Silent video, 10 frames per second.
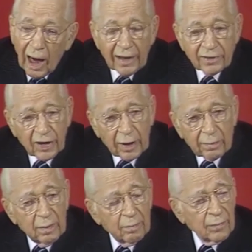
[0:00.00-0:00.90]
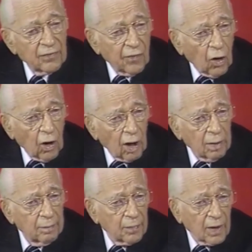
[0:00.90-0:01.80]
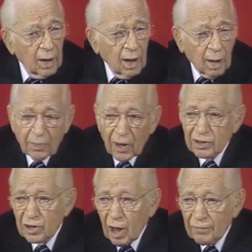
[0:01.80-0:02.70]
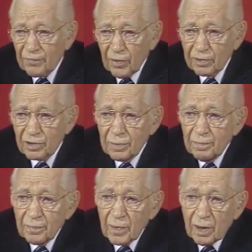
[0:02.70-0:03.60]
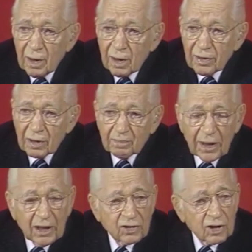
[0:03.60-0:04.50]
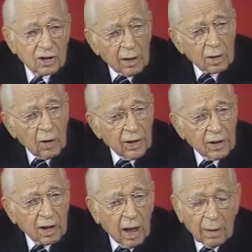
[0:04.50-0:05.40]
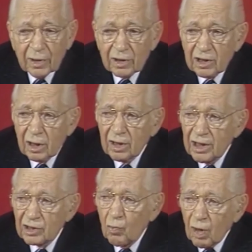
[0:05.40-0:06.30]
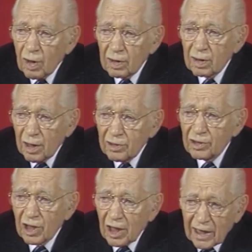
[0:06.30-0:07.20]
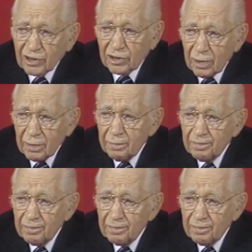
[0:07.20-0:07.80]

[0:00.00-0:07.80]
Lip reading: I said before a press conference that peace is not going to come until this world learns a lesson.